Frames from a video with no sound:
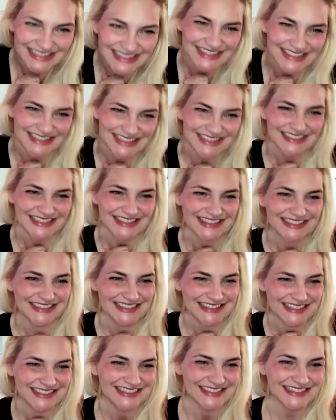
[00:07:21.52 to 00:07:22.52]
and he's been
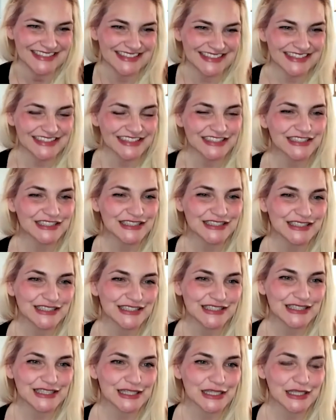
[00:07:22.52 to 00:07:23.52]
telling me about this one.
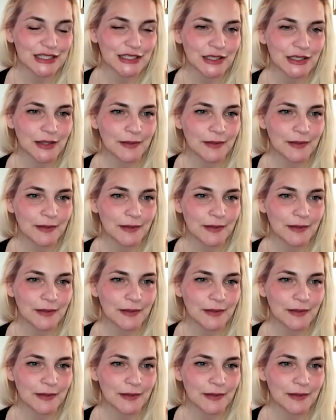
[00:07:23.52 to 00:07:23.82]
He's like, you